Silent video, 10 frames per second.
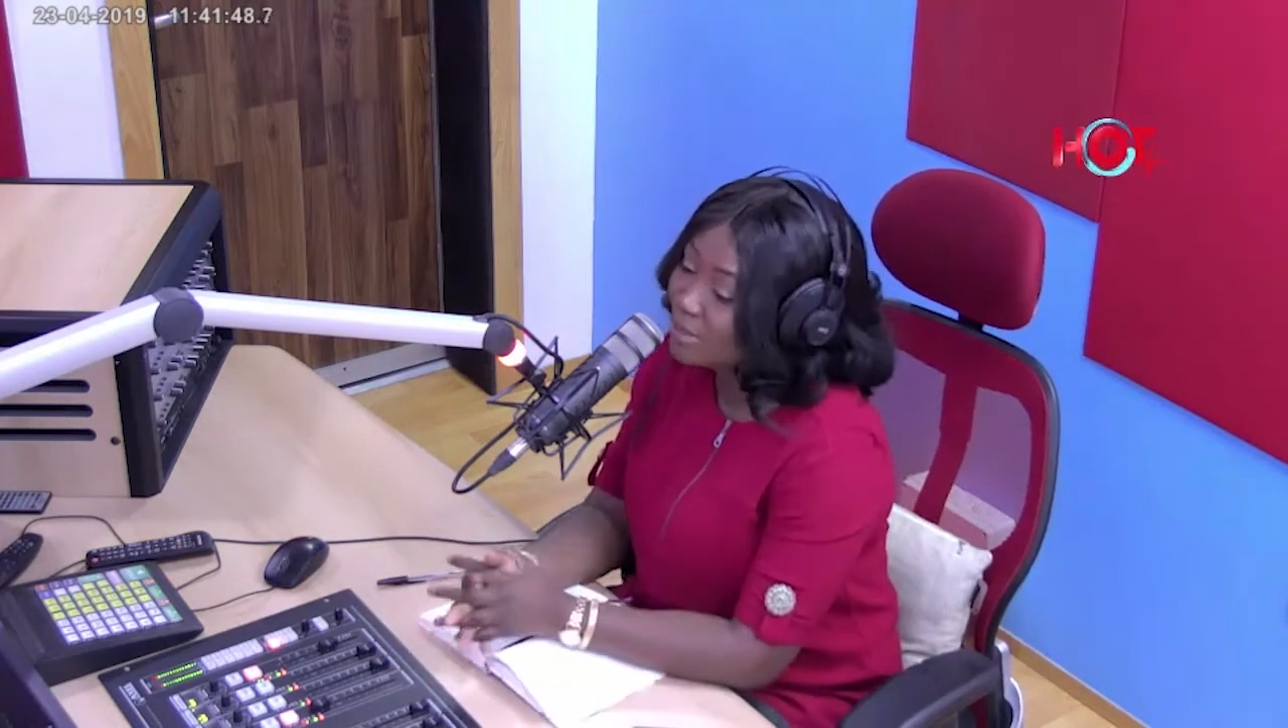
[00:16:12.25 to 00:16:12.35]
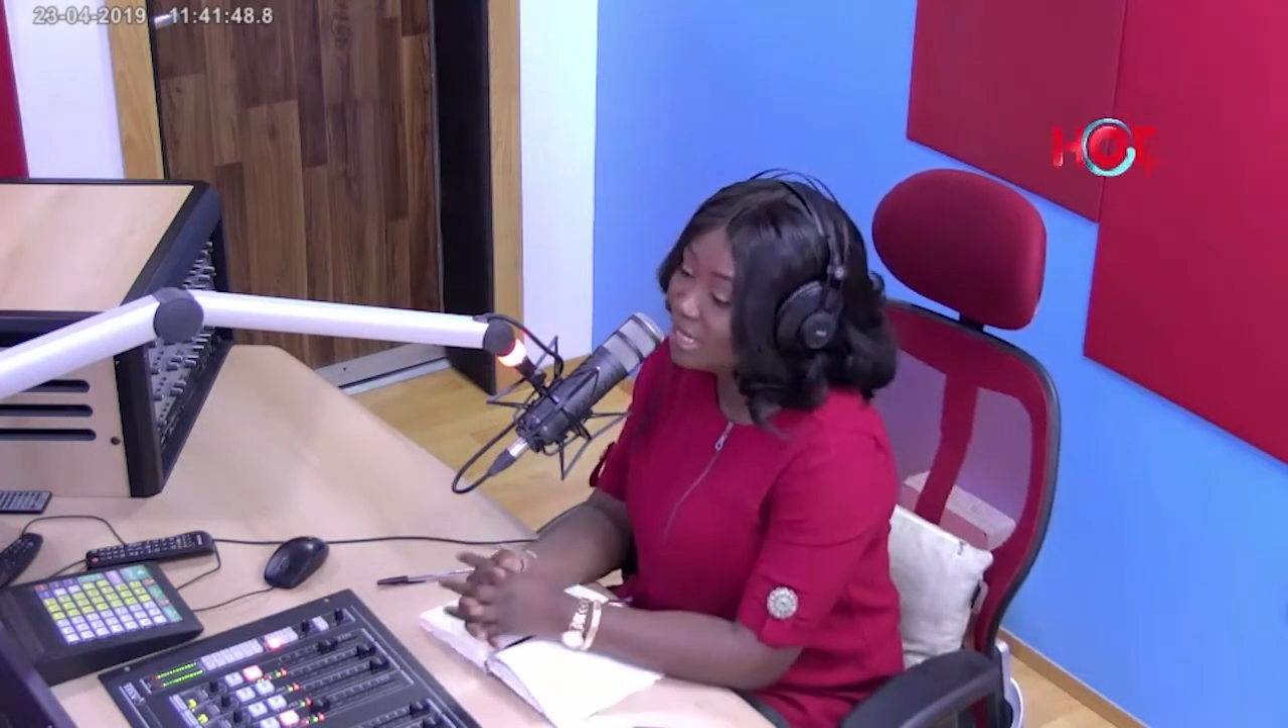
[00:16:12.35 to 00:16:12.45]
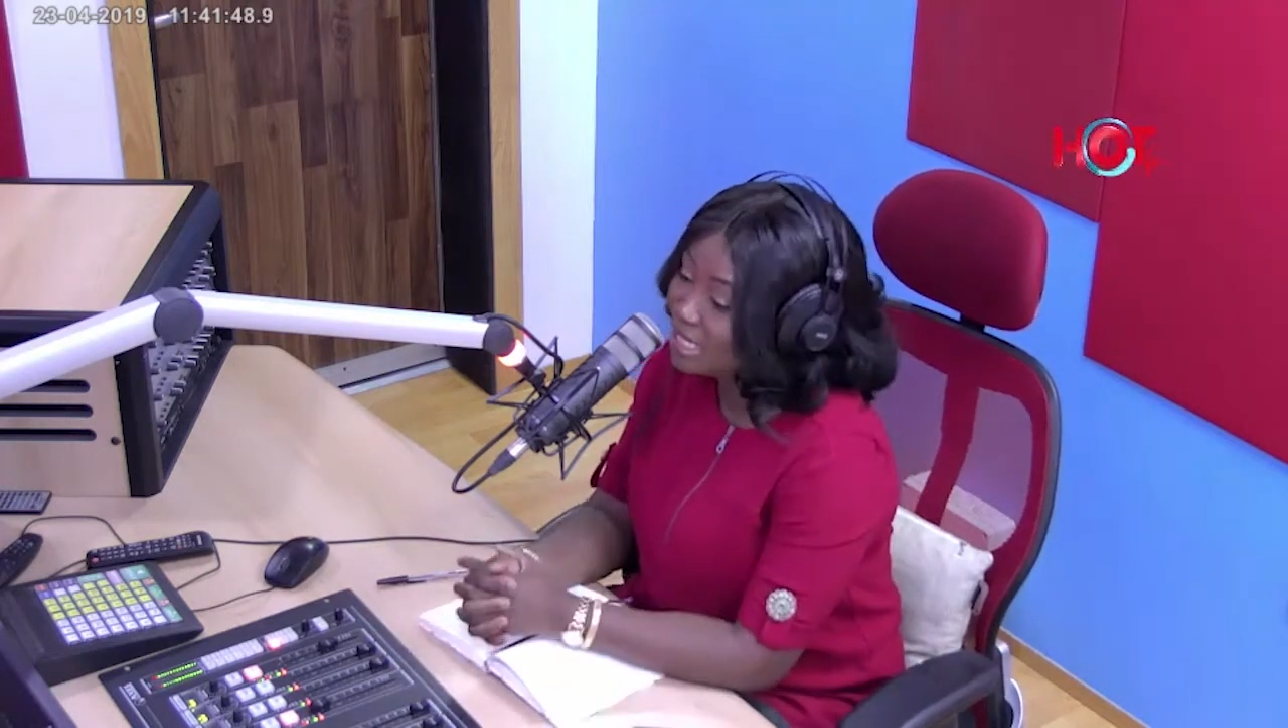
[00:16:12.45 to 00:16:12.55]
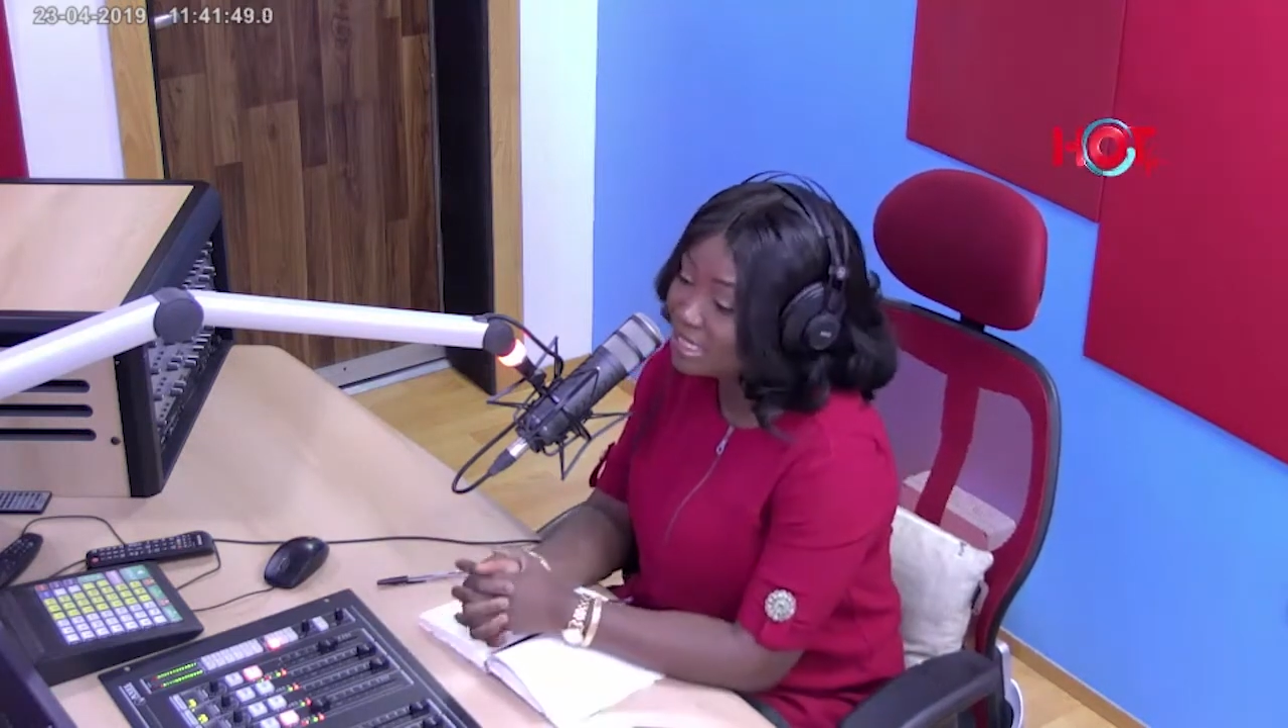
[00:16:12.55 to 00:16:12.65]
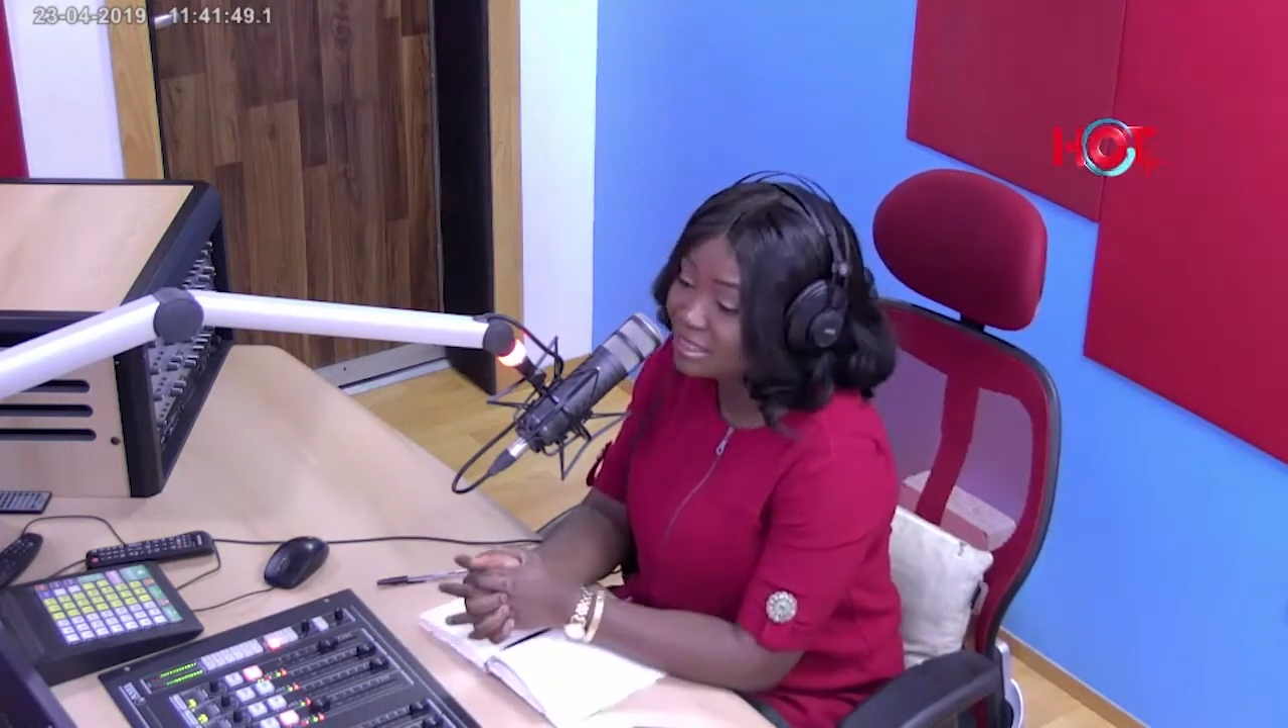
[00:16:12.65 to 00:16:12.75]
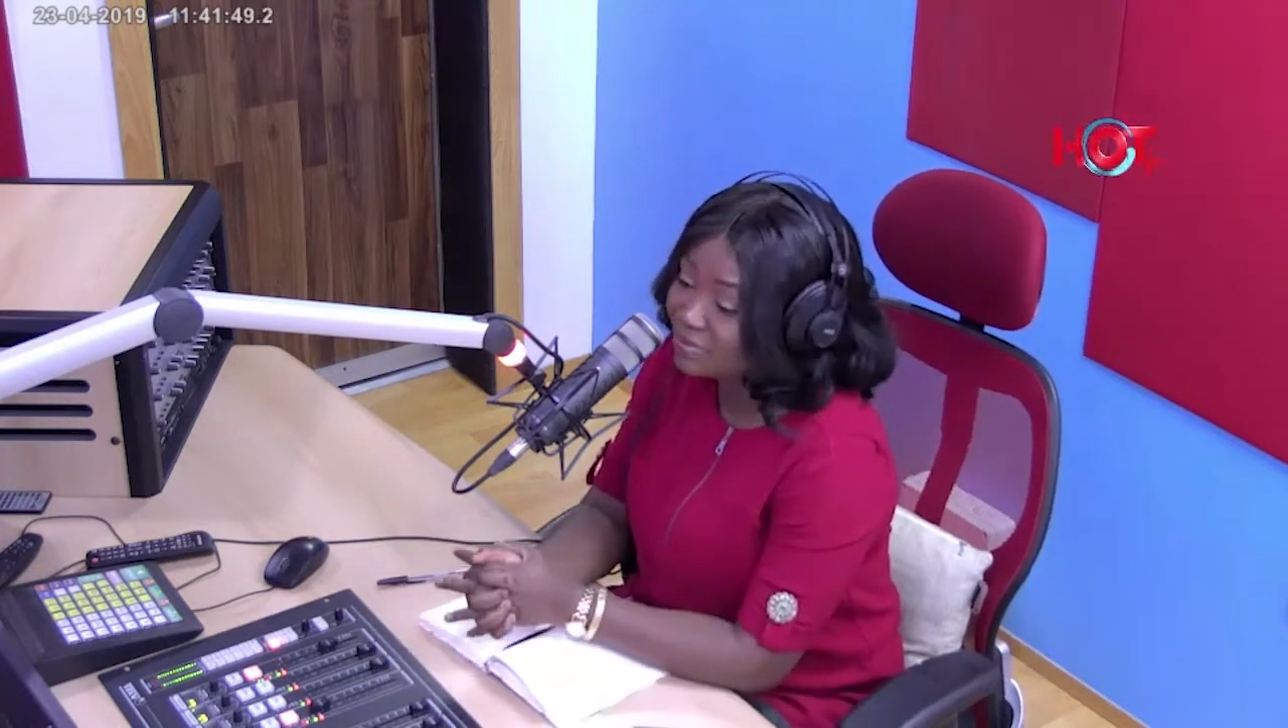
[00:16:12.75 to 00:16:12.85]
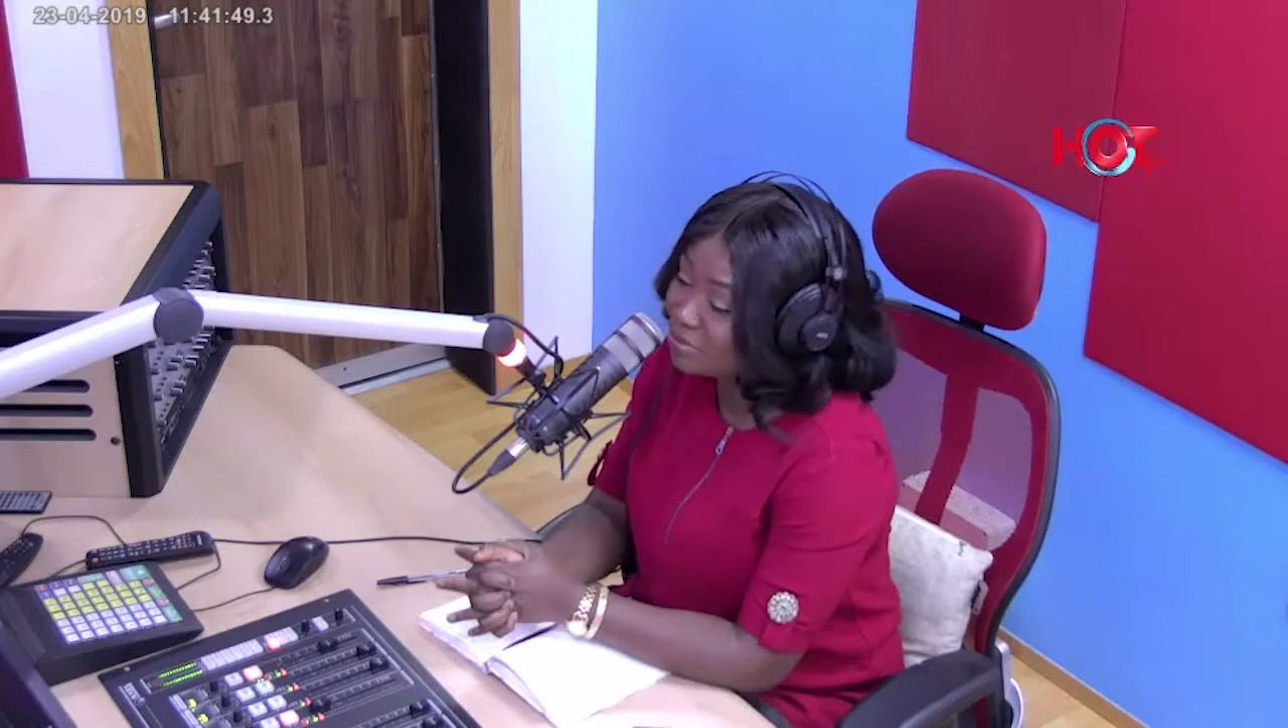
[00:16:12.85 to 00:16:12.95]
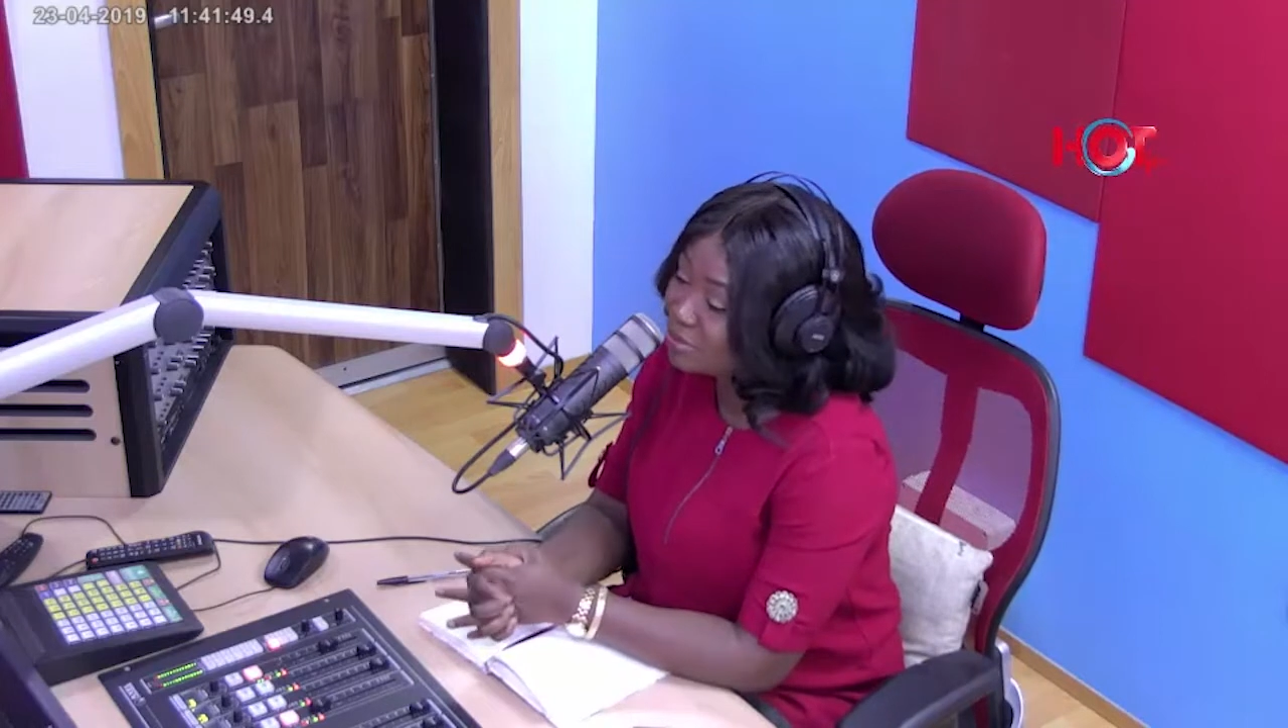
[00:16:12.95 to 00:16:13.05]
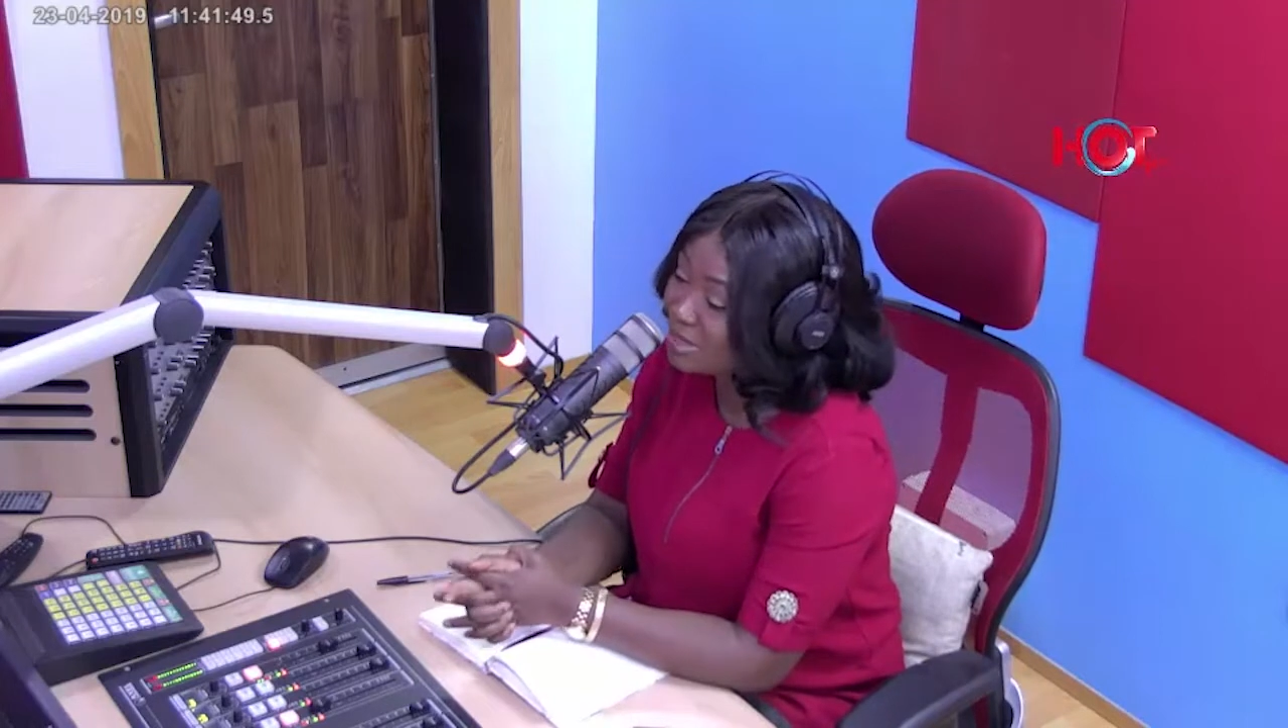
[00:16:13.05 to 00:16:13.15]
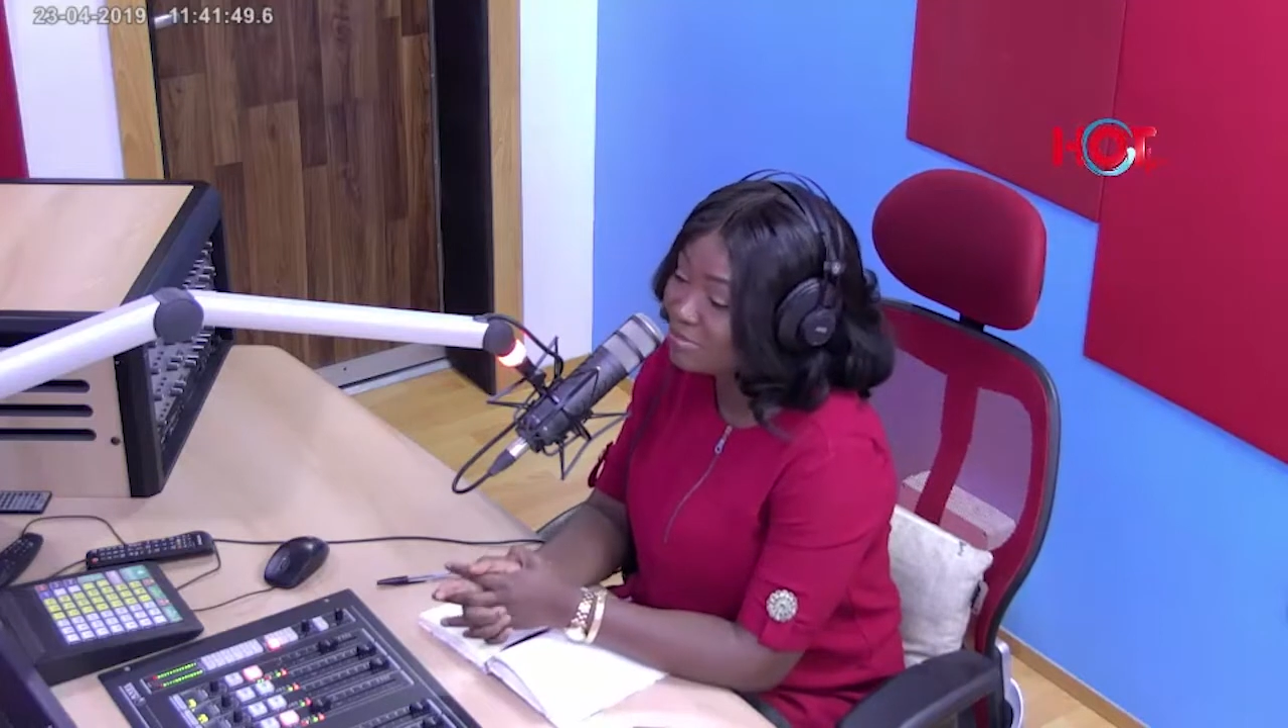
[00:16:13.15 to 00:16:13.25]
many interviews.